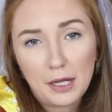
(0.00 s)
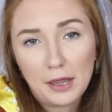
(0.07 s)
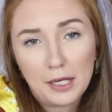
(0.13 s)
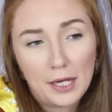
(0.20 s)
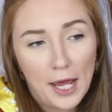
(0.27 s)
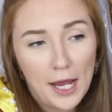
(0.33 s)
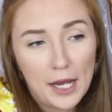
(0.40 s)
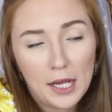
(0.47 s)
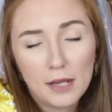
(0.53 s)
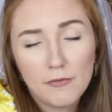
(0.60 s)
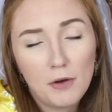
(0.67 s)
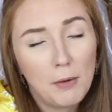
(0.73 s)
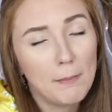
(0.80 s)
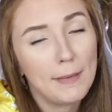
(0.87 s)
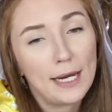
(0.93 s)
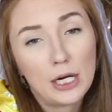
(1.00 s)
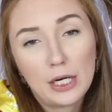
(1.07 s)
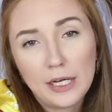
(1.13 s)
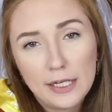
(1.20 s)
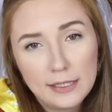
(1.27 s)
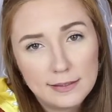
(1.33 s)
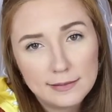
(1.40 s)
end of the day. If you're
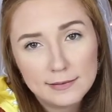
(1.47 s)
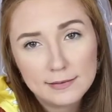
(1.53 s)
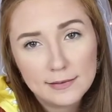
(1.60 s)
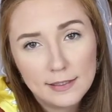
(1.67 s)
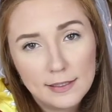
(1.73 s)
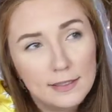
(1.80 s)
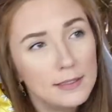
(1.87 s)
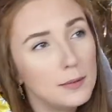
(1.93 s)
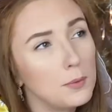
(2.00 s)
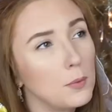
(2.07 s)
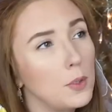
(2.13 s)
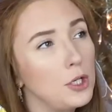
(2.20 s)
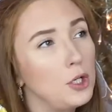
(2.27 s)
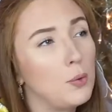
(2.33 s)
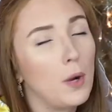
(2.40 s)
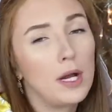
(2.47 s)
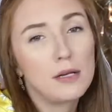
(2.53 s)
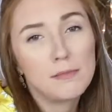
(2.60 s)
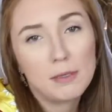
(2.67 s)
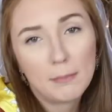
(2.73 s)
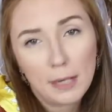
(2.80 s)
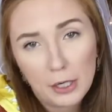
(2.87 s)
married, when you
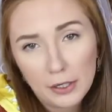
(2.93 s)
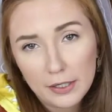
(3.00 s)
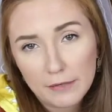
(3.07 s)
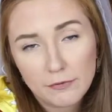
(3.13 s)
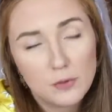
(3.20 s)
want to be married,